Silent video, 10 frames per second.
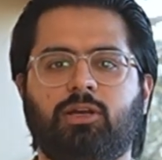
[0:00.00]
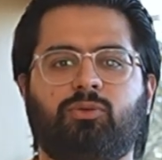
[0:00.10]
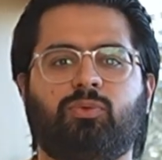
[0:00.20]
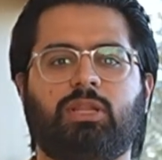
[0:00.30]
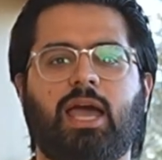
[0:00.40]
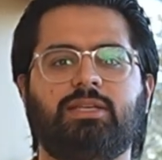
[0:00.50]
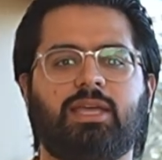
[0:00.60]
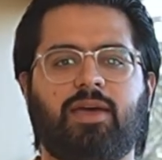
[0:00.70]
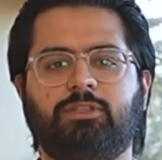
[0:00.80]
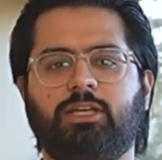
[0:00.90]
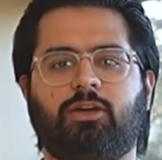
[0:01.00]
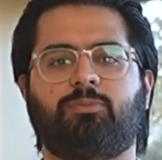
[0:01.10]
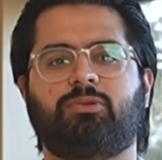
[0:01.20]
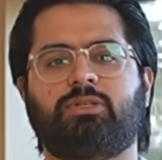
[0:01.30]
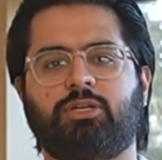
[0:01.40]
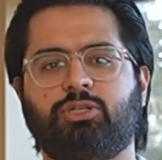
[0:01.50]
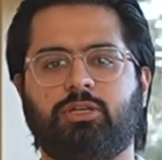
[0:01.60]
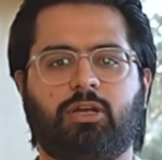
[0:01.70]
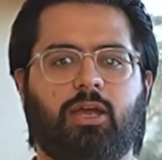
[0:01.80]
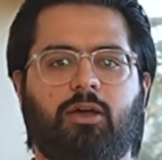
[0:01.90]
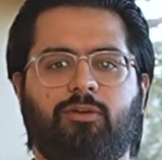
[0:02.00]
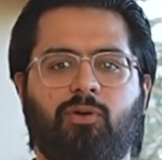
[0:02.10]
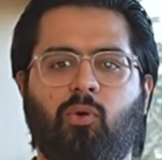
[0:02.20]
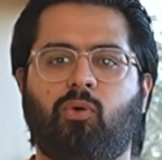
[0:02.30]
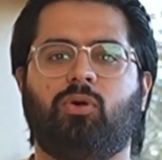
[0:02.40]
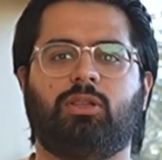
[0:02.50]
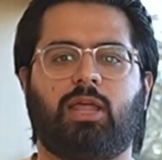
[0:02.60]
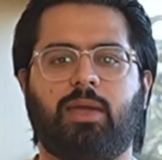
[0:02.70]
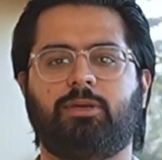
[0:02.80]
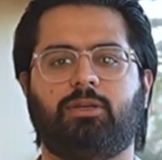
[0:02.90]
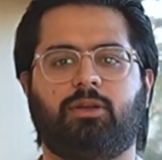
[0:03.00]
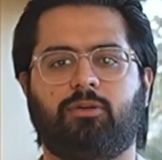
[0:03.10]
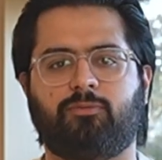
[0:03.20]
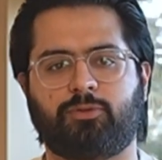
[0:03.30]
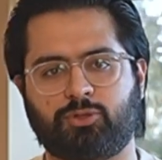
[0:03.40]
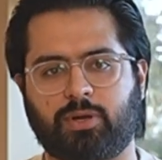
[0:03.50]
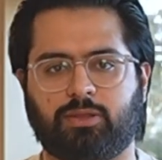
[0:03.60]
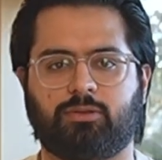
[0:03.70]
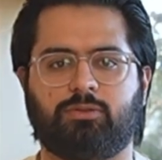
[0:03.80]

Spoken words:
Relies heavily on the precision of hole alignment for strength.